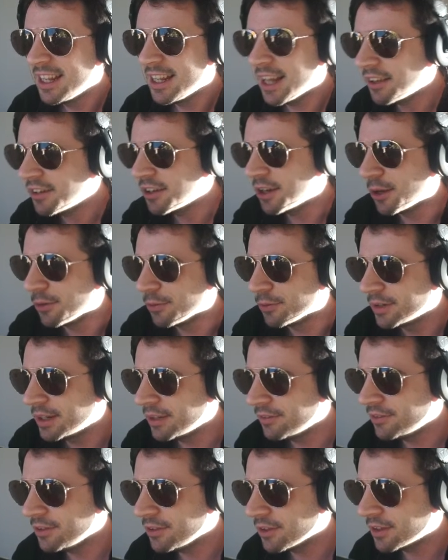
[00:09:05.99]
I don't know,
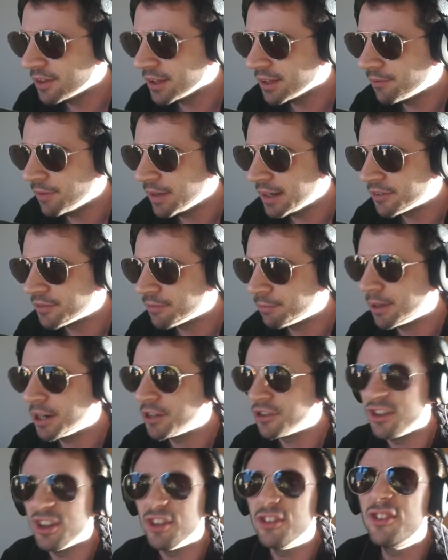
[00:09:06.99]
gives you a
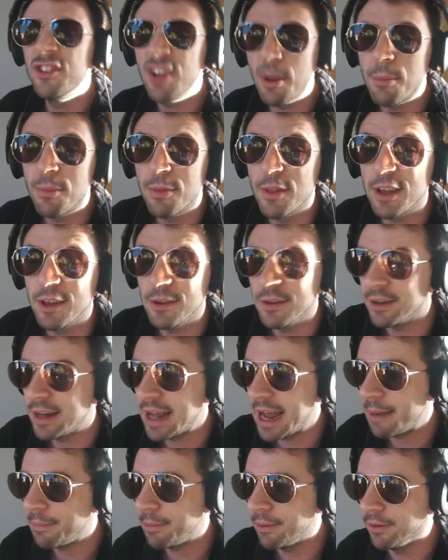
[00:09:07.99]
impression that something could
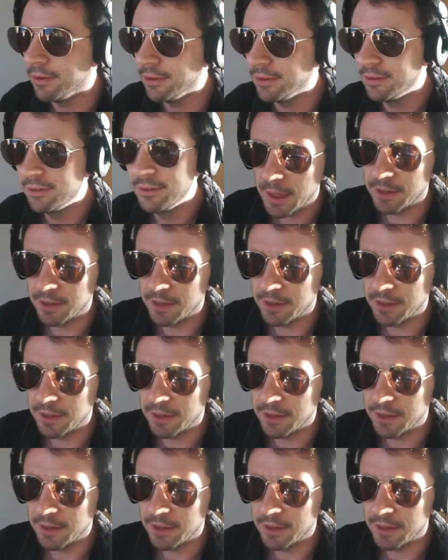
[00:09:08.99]
happen.